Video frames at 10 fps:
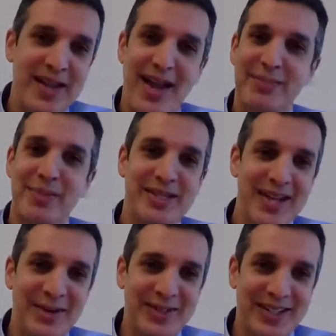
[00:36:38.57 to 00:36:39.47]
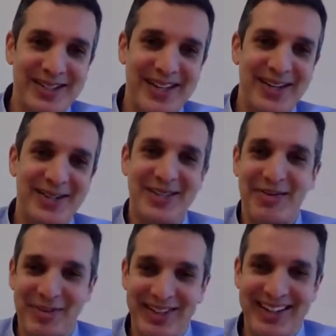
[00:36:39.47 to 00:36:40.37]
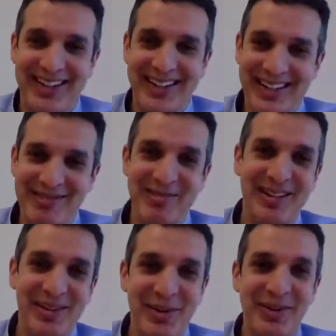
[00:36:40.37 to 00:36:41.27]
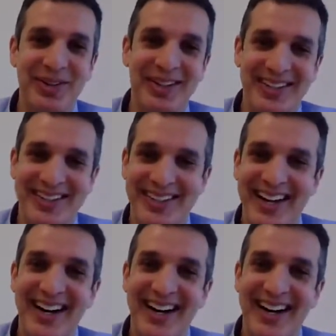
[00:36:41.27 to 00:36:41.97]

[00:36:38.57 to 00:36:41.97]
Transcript: admins out there that are suffering with older,